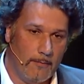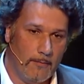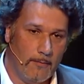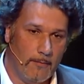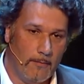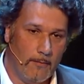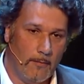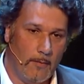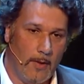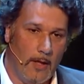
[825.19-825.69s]

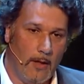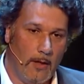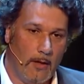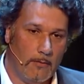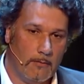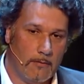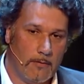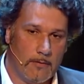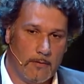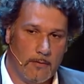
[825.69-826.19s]
We
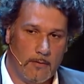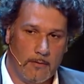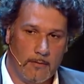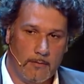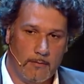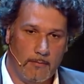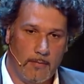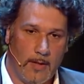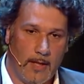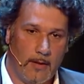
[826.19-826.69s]
launched
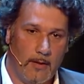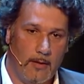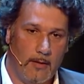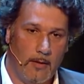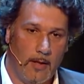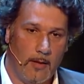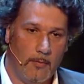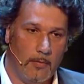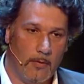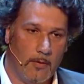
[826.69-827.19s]
back in
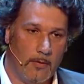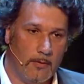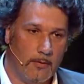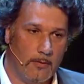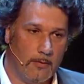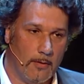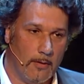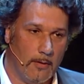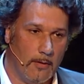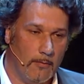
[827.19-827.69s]
April
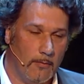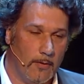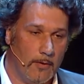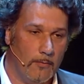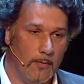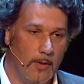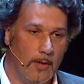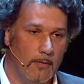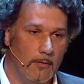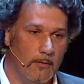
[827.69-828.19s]
what
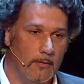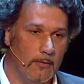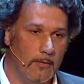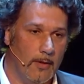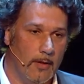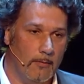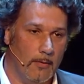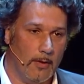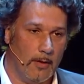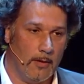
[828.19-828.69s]
we call
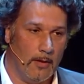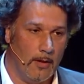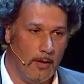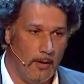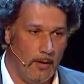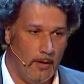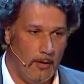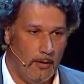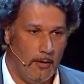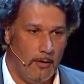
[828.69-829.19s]
our
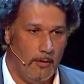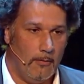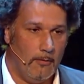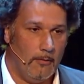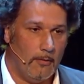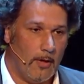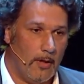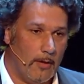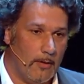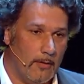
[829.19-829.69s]

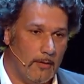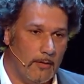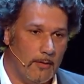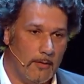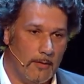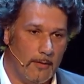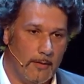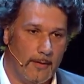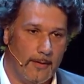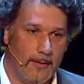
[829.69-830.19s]
LoRa
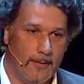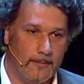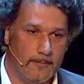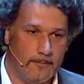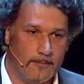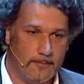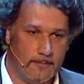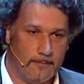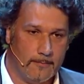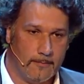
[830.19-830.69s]

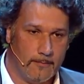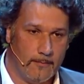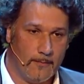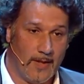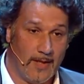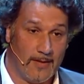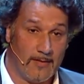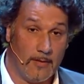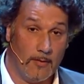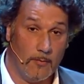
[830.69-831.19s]

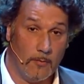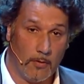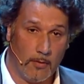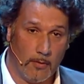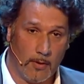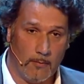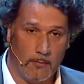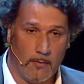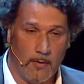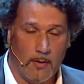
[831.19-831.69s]
testing
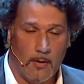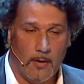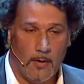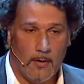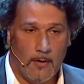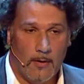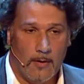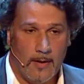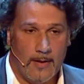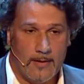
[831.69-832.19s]
program.
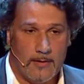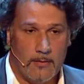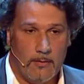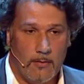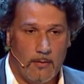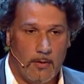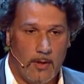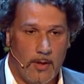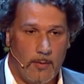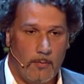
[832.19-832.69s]
It's
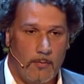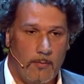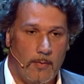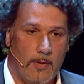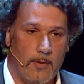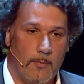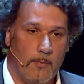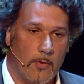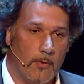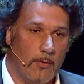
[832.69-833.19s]

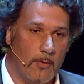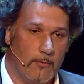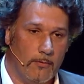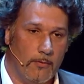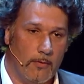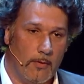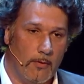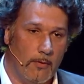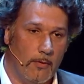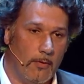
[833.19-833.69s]
a program
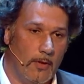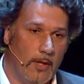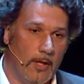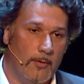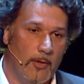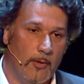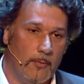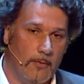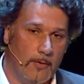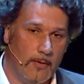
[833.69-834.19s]
for early
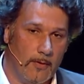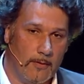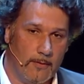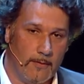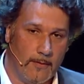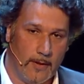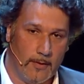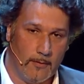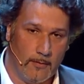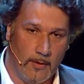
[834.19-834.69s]
adopter
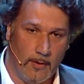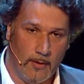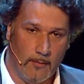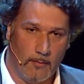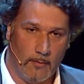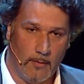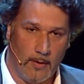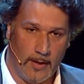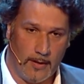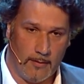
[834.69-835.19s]
that really
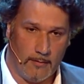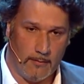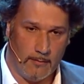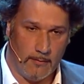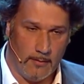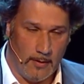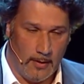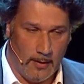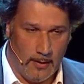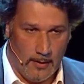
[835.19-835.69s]
would like to
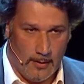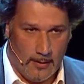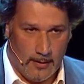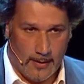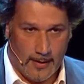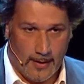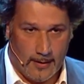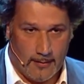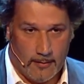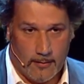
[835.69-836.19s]

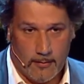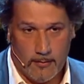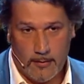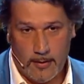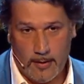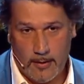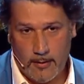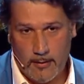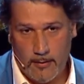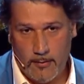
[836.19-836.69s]
get
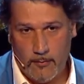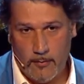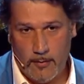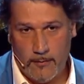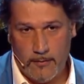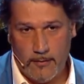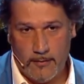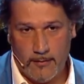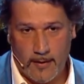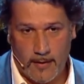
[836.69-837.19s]
going with
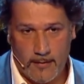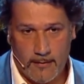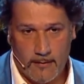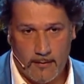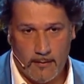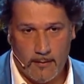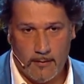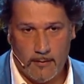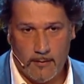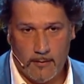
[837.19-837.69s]
the
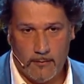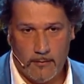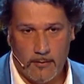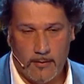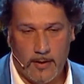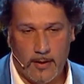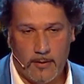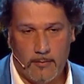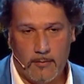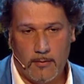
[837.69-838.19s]
testing of the
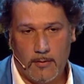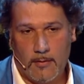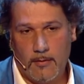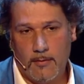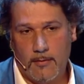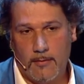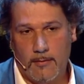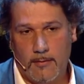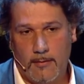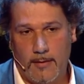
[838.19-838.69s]
network
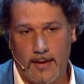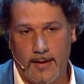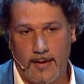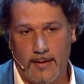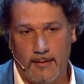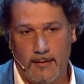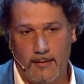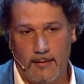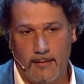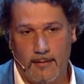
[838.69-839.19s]

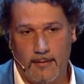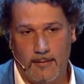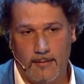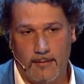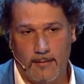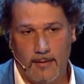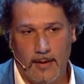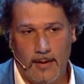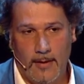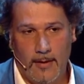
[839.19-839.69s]
and
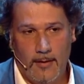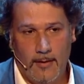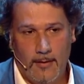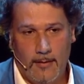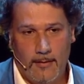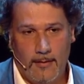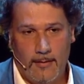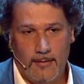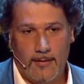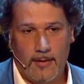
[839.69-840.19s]

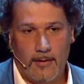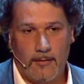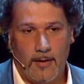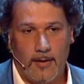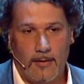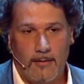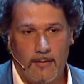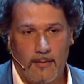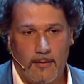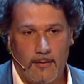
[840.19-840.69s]

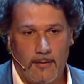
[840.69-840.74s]
integrating